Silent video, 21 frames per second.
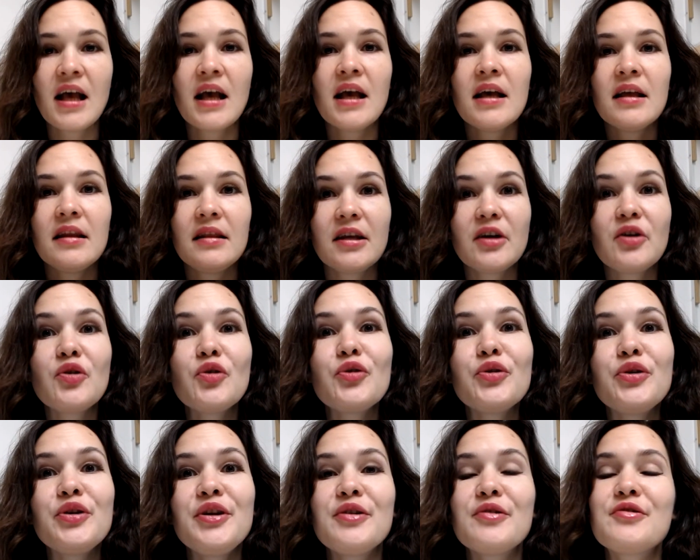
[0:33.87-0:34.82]
The good
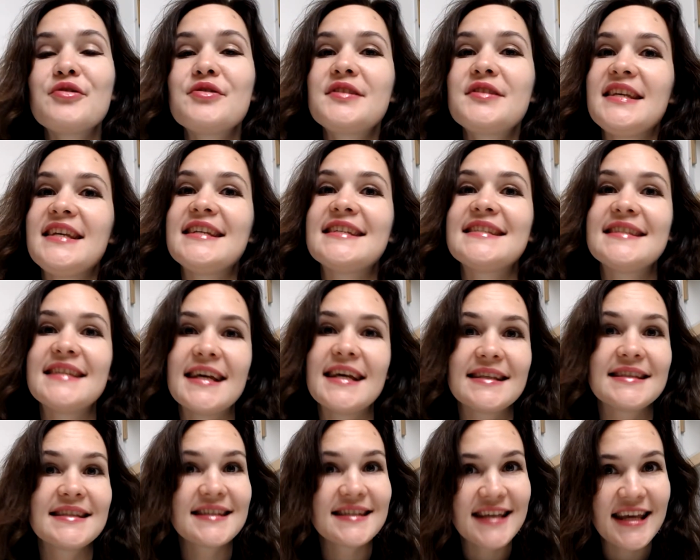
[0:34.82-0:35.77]
news is that
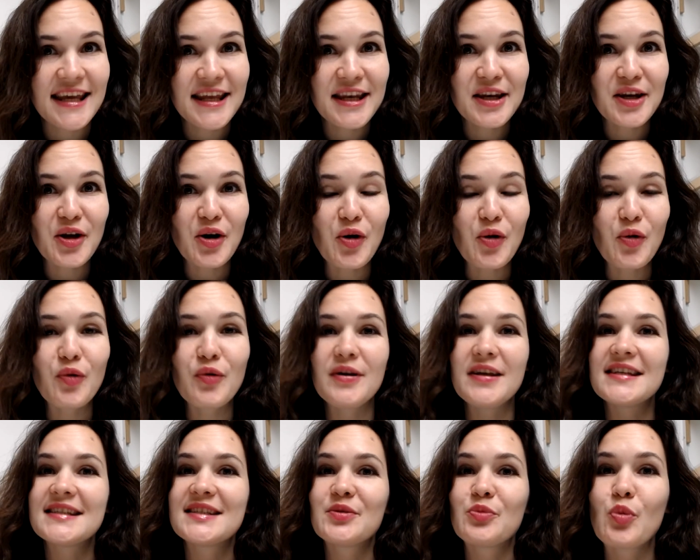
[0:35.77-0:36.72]
saying no is
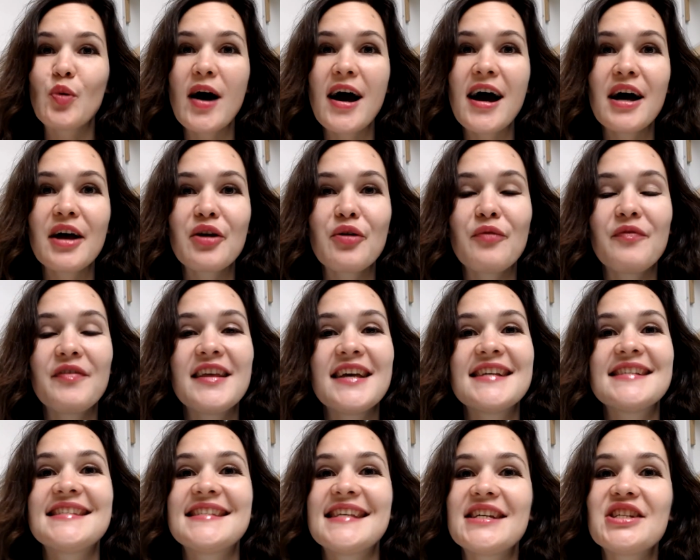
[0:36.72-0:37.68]
one of the
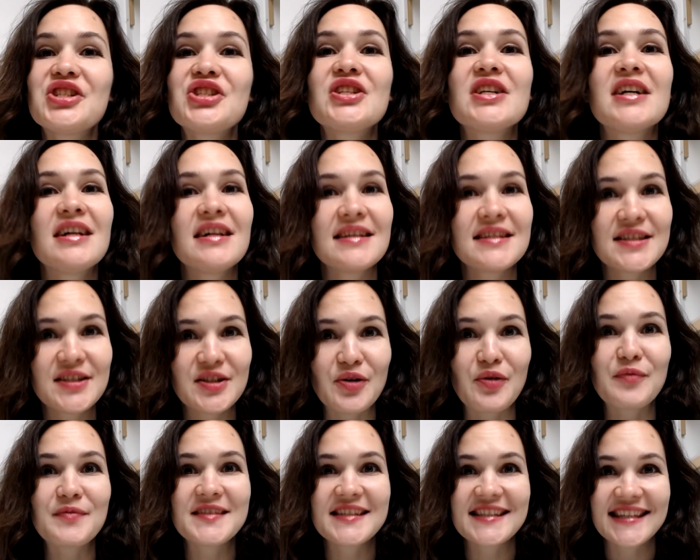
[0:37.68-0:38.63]
essential soft
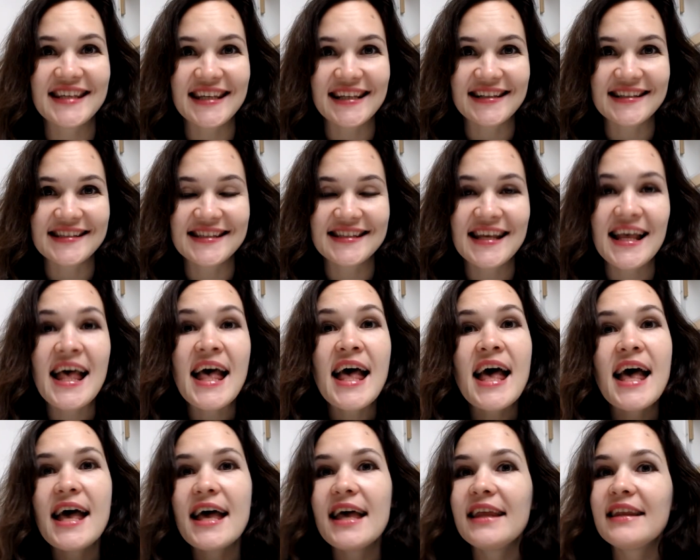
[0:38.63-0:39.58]
skills,
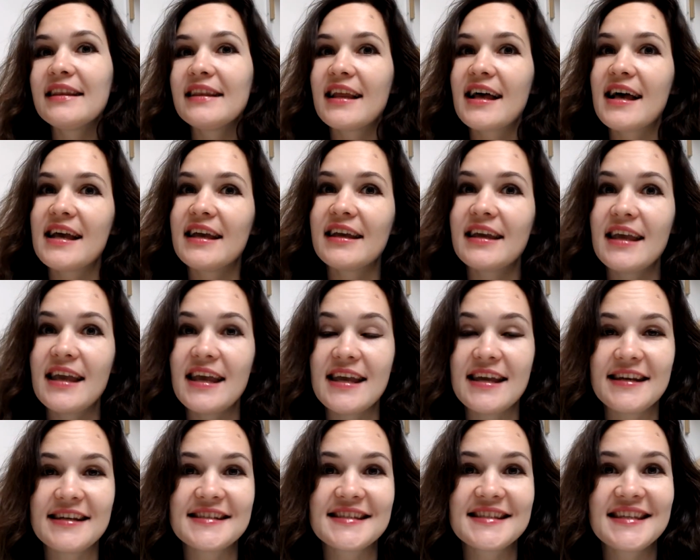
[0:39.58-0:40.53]
and like any
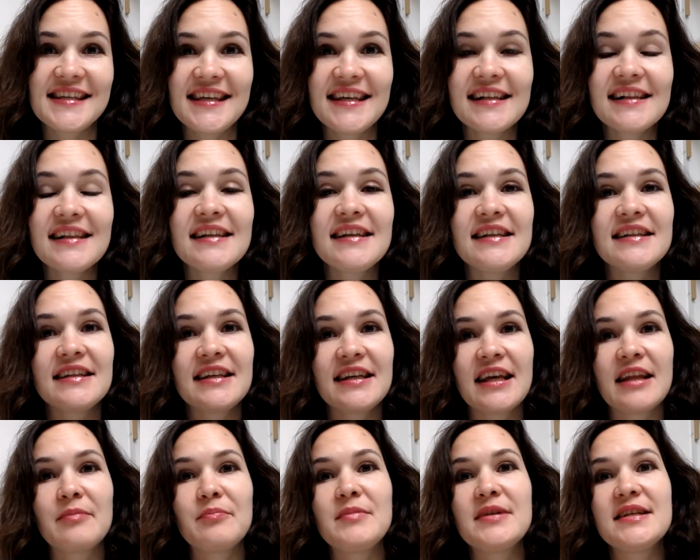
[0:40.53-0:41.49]
skill, it can
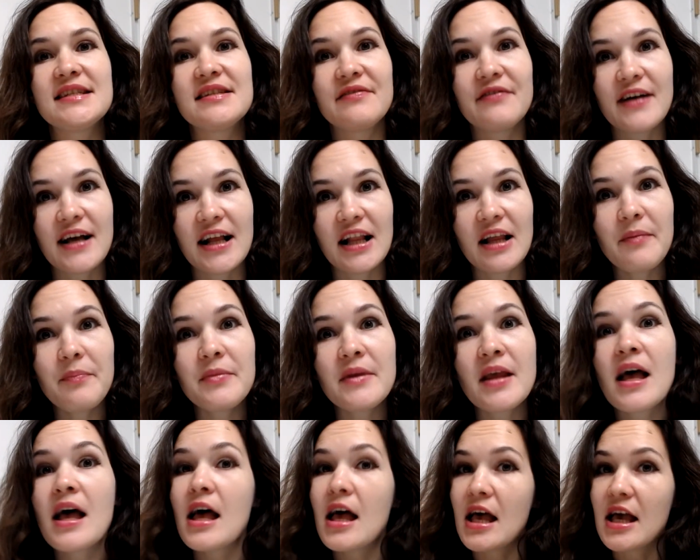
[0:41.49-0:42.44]
be developed
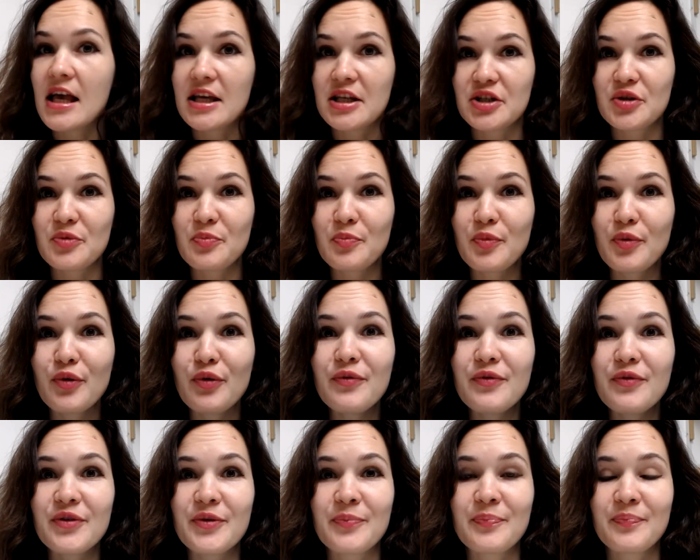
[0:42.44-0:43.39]
and improved.
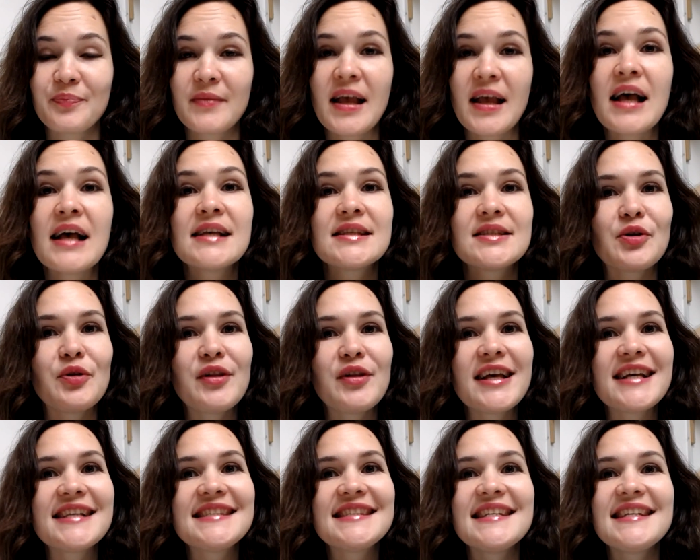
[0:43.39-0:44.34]
So
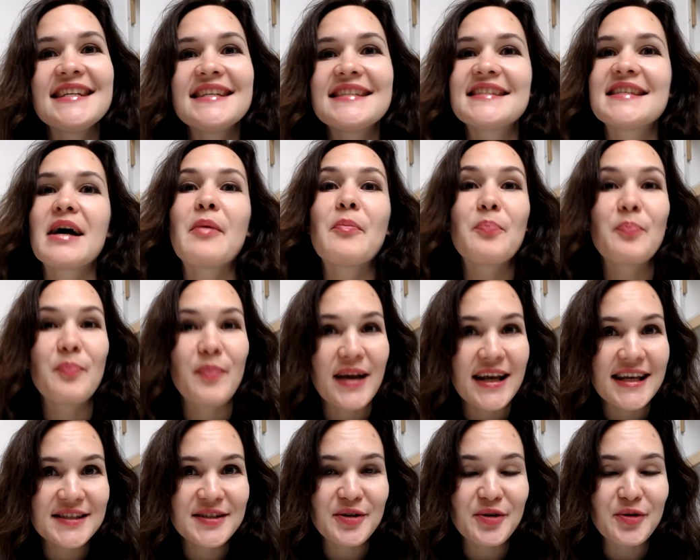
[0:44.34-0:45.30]
let's see some
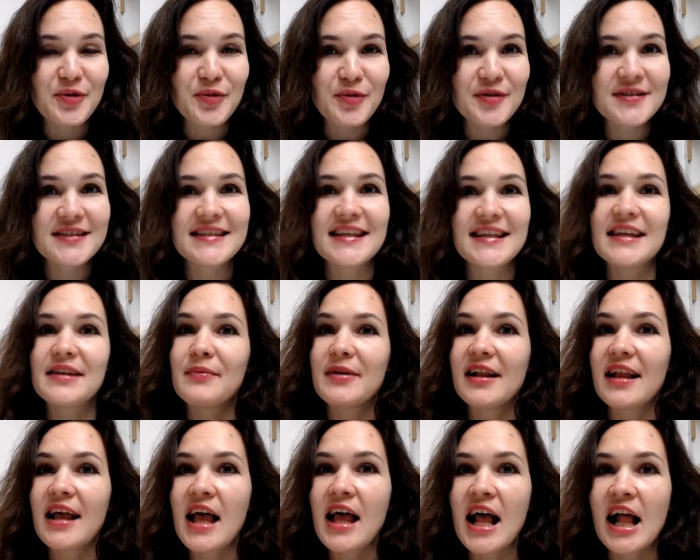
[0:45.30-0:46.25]
base rules that will
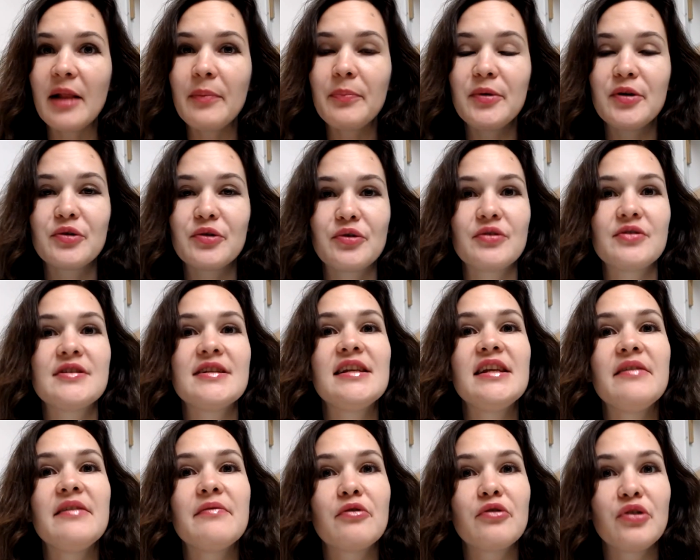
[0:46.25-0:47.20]
help you to
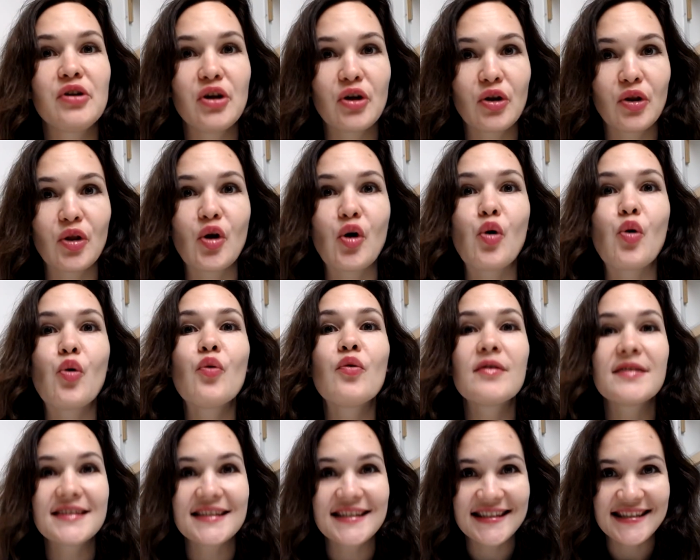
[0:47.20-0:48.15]
deliver your no
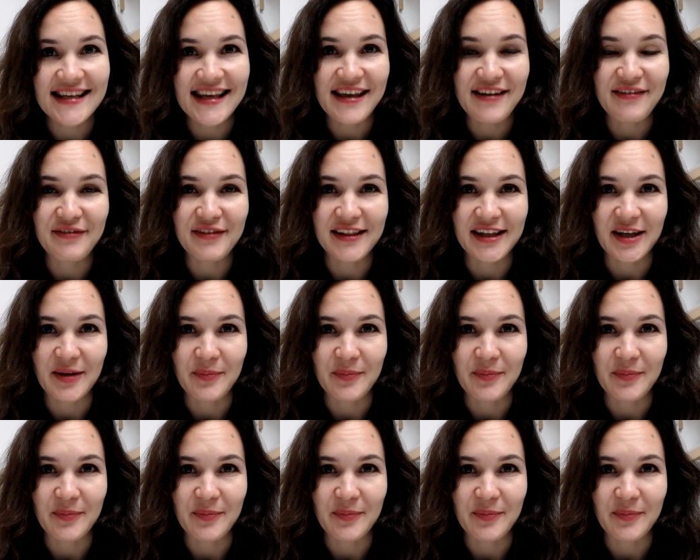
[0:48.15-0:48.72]
safely.